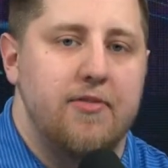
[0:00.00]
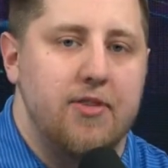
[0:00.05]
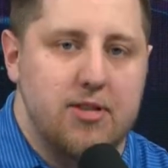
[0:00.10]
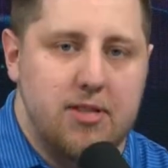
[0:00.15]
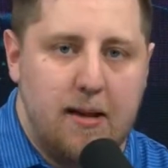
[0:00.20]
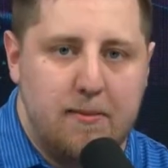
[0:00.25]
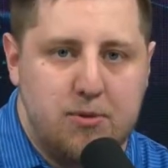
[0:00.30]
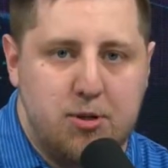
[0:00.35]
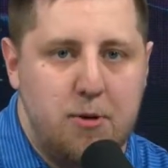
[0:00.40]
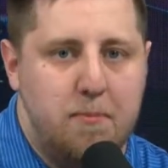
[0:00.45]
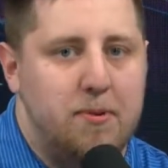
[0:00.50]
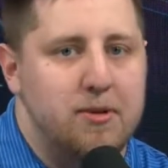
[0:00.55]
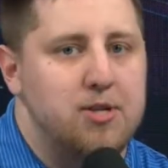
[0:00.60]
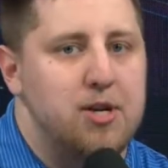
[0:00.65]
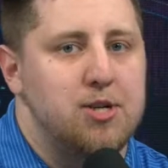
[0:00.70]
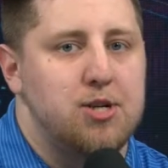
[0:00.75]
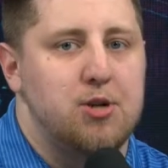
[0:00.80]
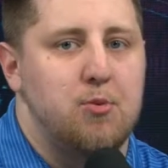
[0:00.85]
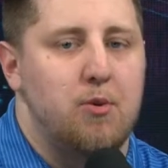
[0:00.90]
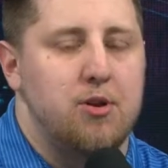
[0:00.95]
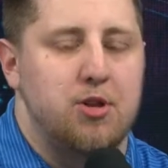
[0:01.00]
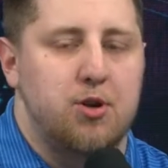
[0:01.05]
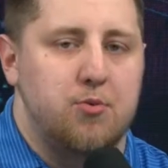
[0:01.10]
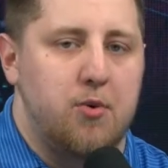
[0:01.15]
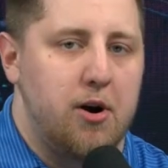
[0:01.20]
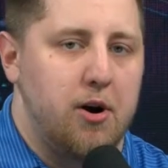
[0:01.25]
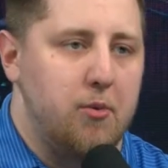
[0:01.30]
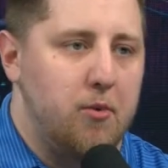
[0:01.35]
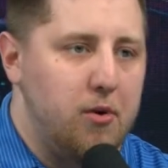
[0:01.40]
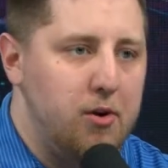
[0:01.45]
substitute position with
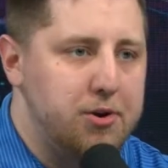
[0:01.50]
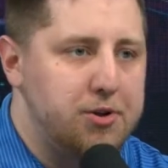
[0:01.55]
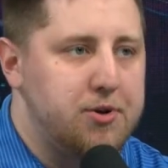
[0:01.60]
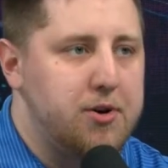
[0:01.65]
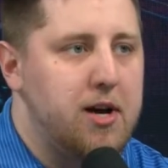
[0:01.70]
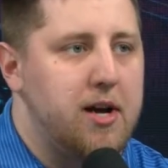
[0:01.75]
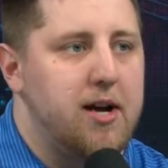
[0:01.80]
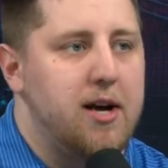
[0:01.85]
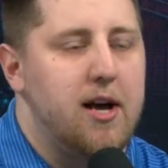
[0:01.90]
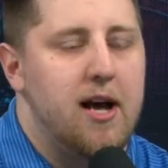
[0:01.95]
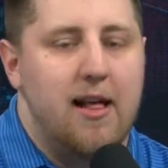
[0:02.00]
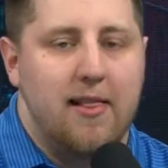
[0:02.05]
Toronto Ultra,